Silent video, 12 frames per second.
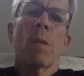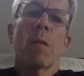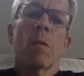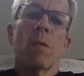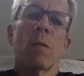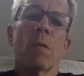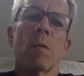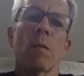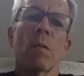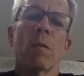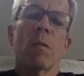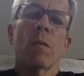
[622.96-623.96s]

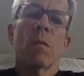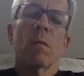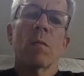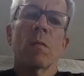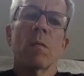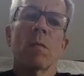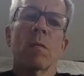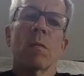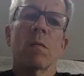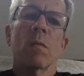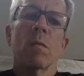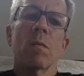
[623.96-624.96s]

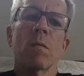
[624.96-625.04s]
This person isn't speaking.